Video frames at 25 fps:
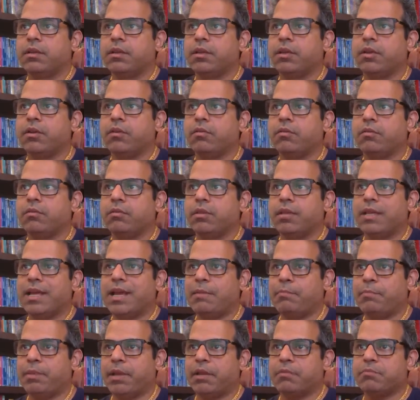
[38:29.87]
you know
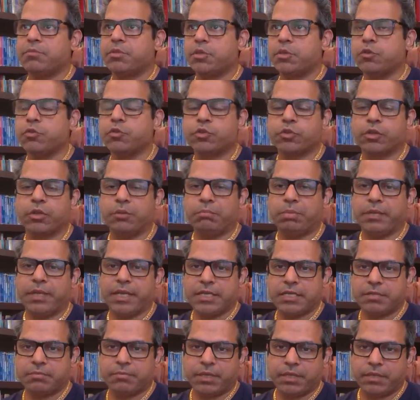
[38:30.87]
that becomes neutral
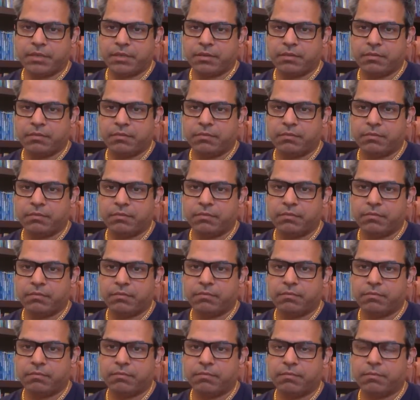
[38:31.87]
placement
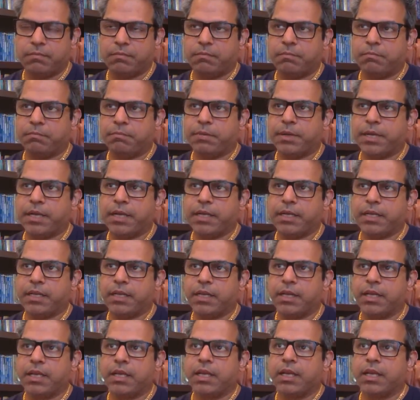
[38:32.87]

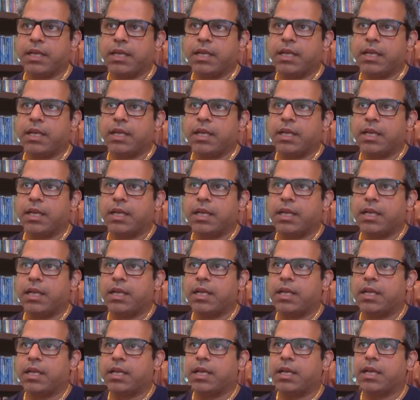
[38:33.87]
but
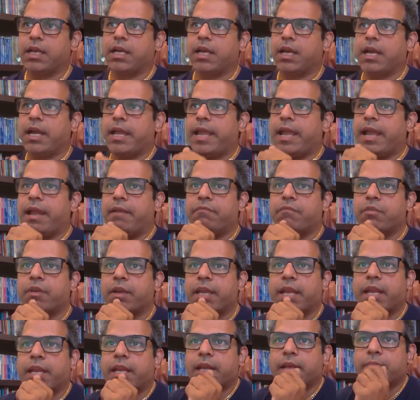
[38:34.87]
i have to
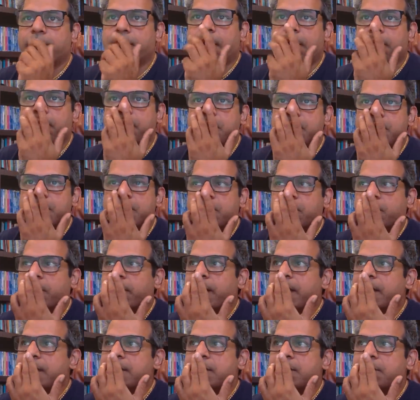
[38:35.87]
again i'm, I'm just
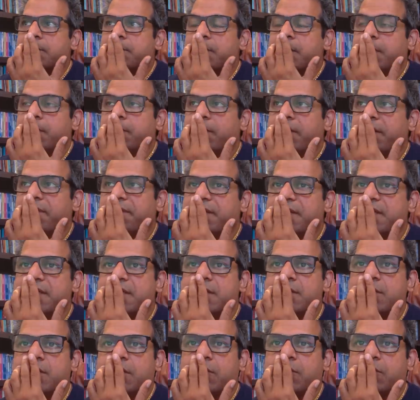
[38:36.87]
looking at some
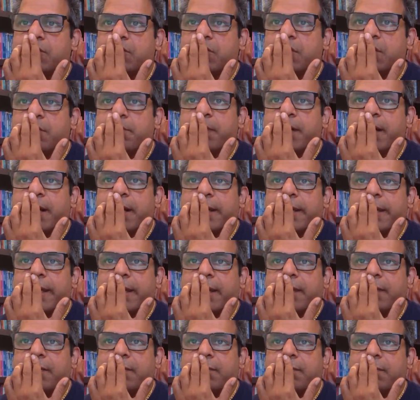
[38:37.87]
references on google but i
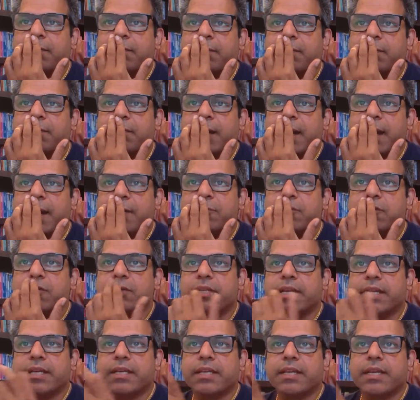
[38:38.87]
can I have to
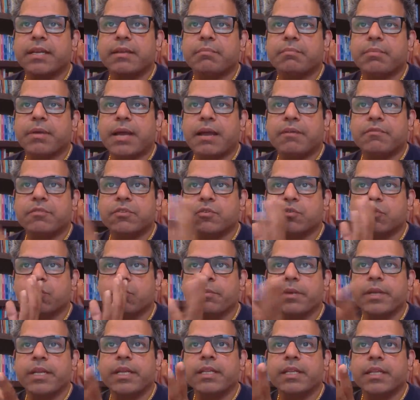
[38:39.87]
dig deep. I have
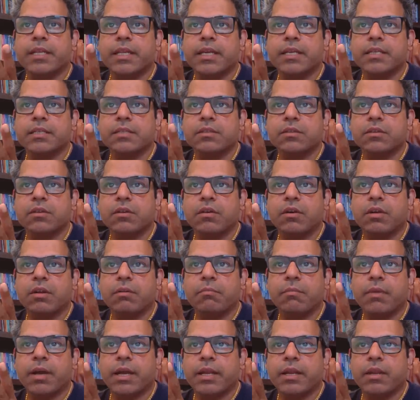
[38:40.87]
so many things
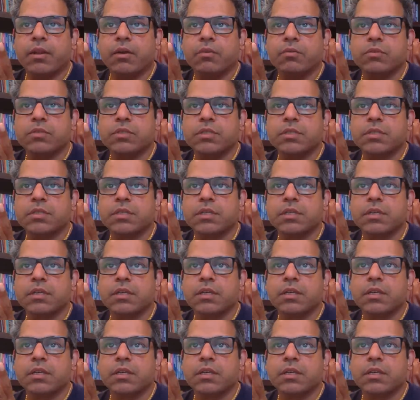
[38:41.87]
on my notes.